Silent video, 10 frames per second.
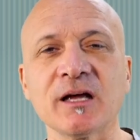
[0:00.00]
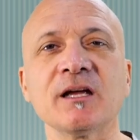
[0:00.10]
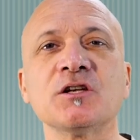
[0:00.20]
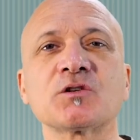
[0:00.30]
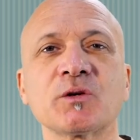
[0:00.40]

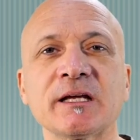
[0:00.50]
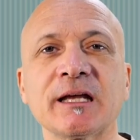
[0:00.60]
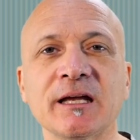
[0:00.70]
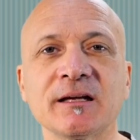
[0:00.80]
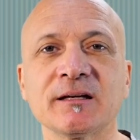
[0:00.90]

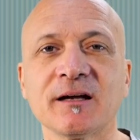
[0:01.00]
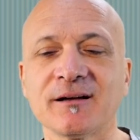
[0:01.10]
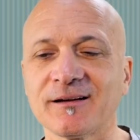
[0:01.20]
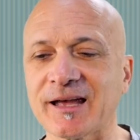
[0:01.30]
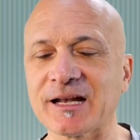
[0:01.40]
intriguing,
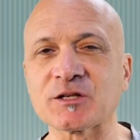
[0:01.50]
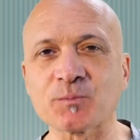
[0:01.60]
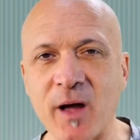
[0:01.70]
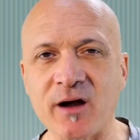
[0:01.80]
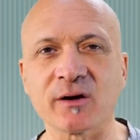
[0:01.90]
and
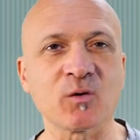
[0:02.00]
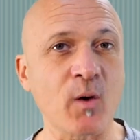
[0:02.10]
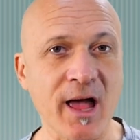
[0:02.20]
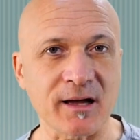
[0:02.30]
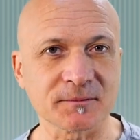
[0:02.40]
inspiring
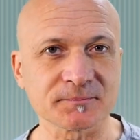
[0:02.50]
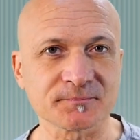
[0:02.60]
way.